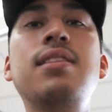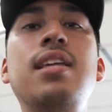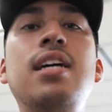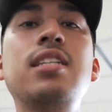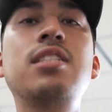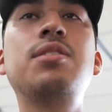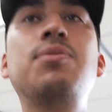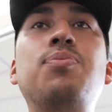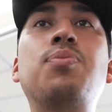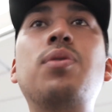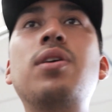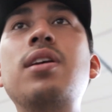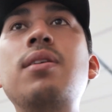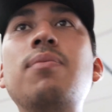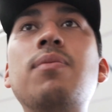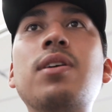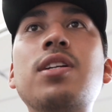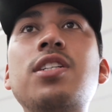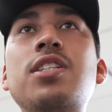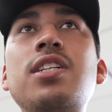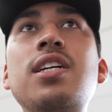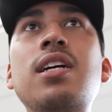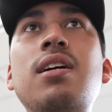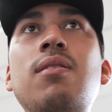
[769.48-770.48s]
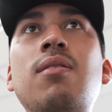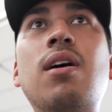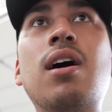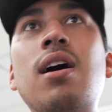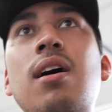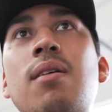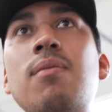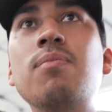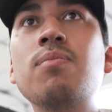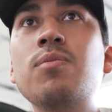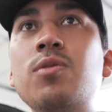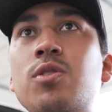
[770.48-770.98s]
that's pretty much it.
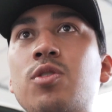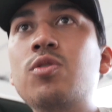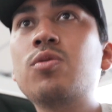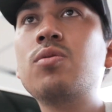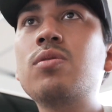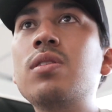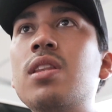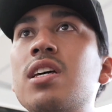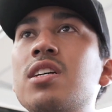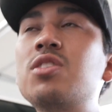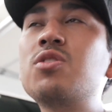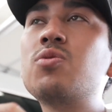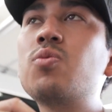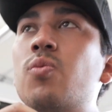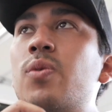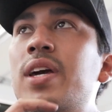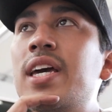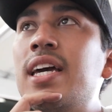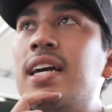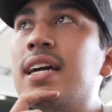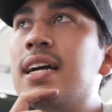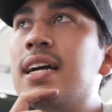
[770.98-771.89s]
This week,